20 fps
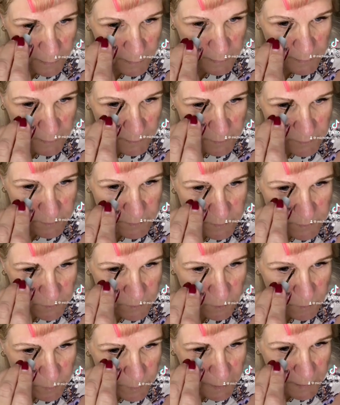because there's
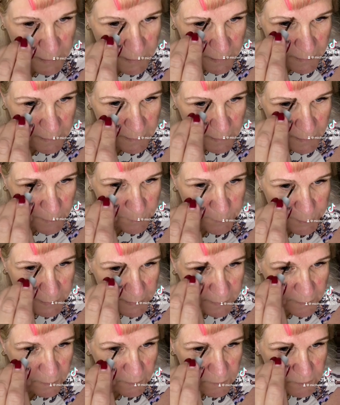normally a
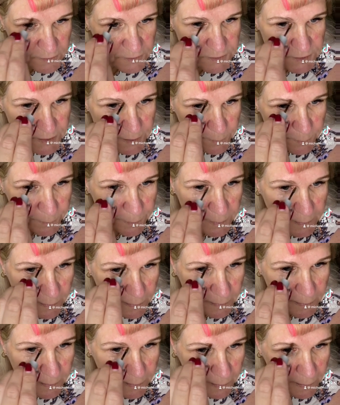bit on the tip.
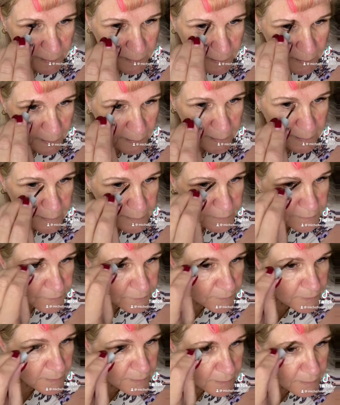And
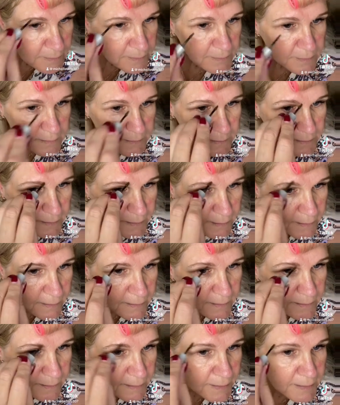yeah,
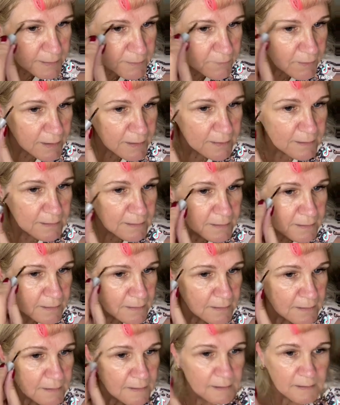anyway,
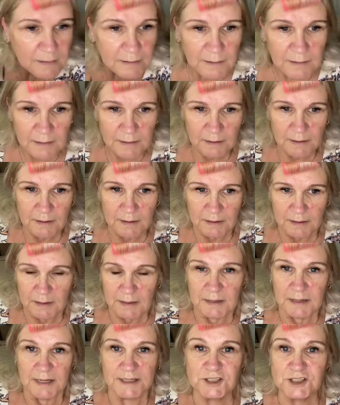
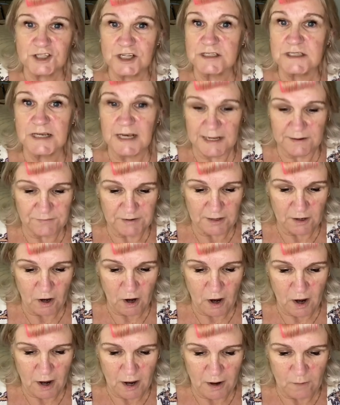let's just leave it.
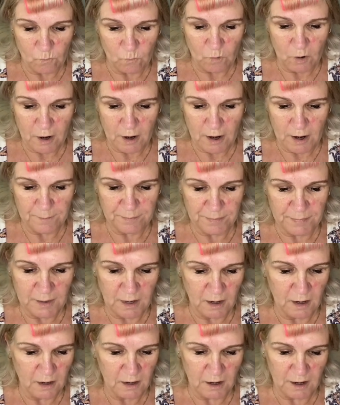
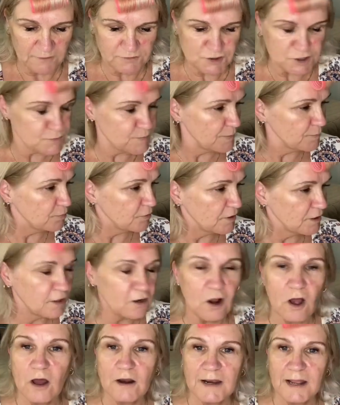I've just been putting it
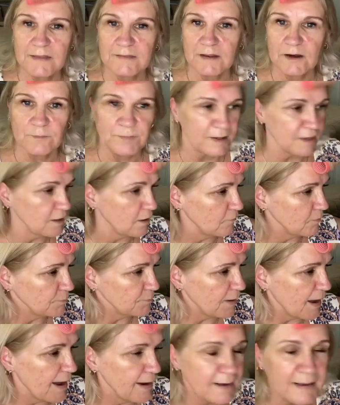on, and then I've been going
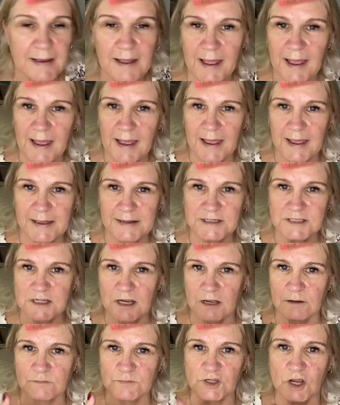back and
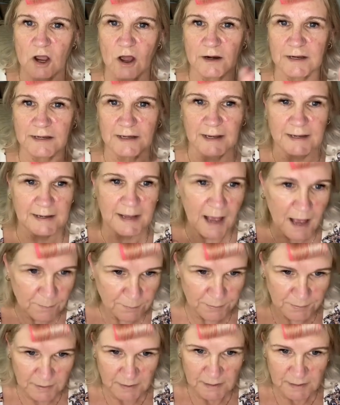tidying up,